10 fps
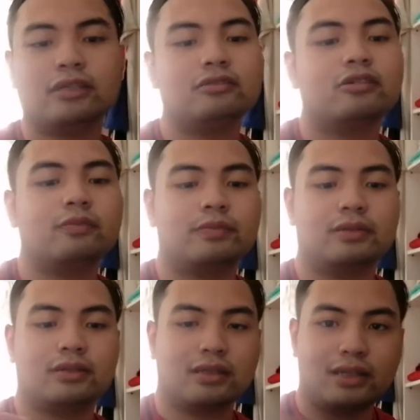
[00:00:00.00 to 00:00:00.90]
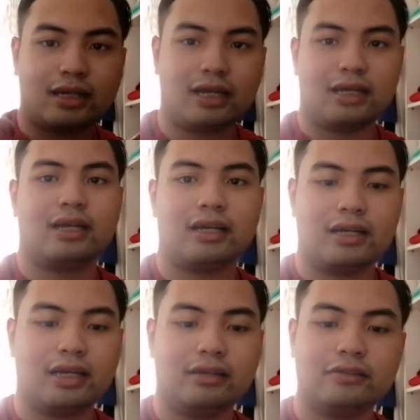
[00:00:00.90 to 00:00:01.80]
my rope,
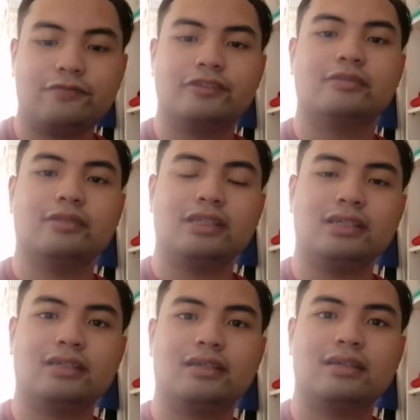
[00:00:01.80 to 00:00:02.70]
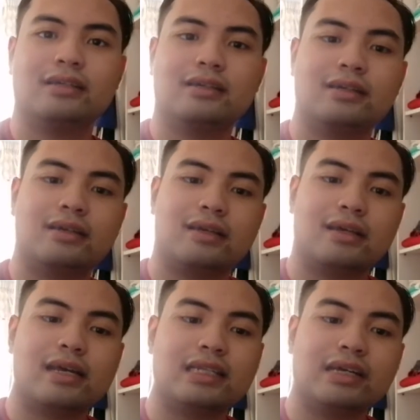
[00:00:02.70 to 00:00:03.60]
I held it firmly,
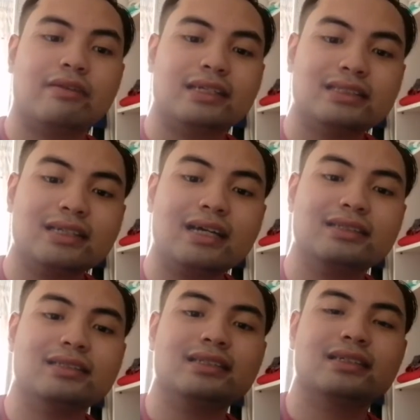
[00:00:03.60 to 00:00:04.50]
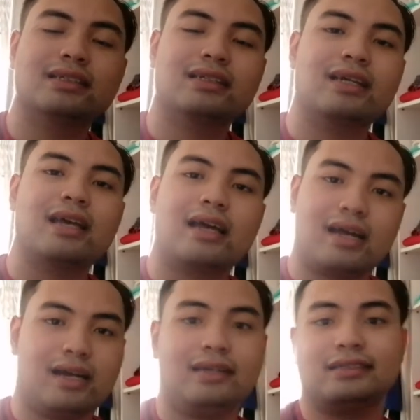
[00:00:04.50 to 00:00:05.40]
and then when I started,
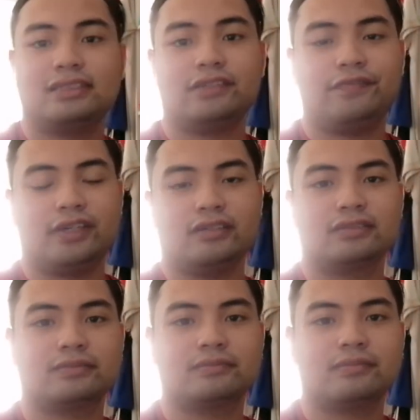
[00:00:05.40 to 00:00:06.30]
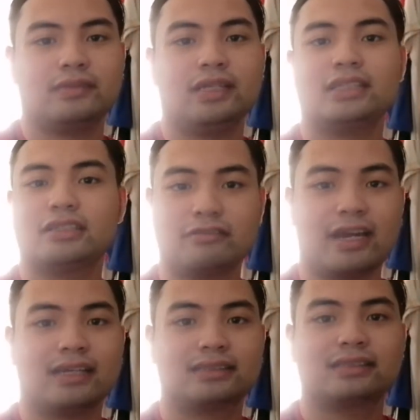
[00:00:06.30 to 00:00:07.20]
I instantly failed. It hit the
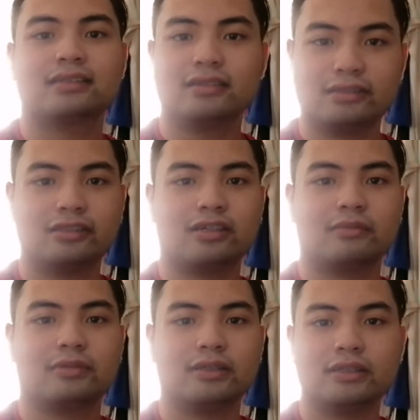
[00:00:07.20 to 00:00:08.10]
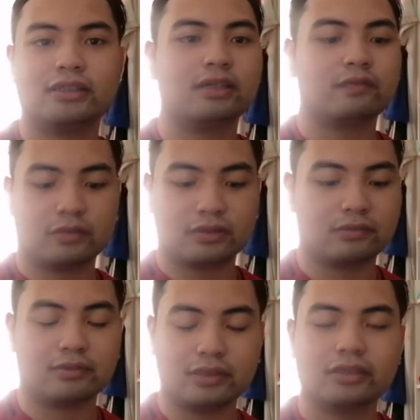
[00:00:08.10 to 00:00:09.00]
grass. Good job,
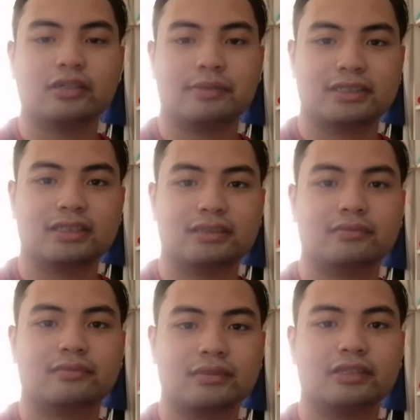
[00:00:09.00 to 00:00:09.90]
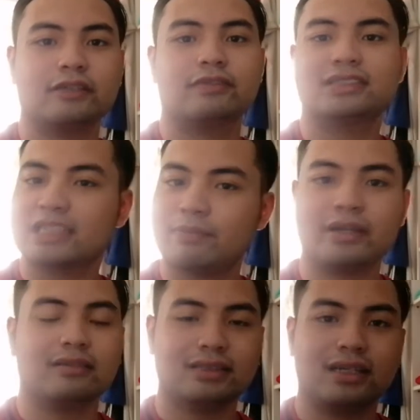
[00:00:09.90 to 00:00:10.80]
Ezad. Good job for
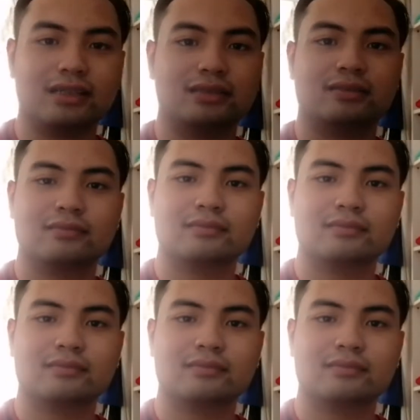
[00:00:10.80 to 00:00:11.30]
skipping outside.